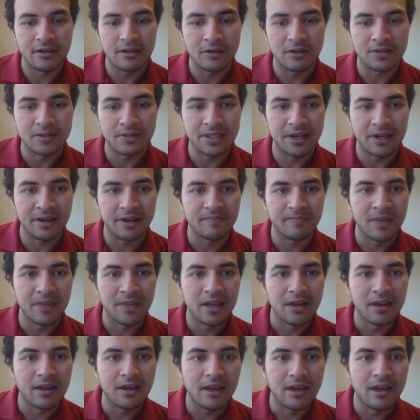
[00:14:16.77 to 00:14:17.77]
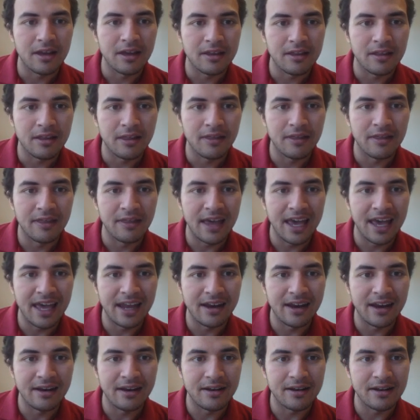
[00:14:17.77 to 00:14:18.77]
oh sorry,
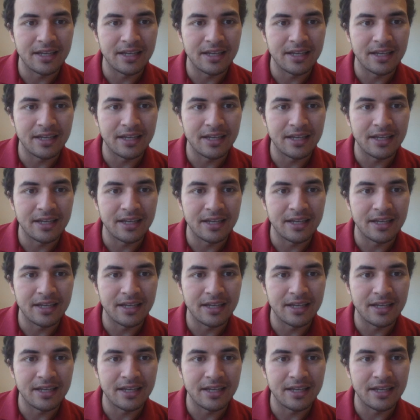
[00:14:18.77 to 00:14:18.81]
then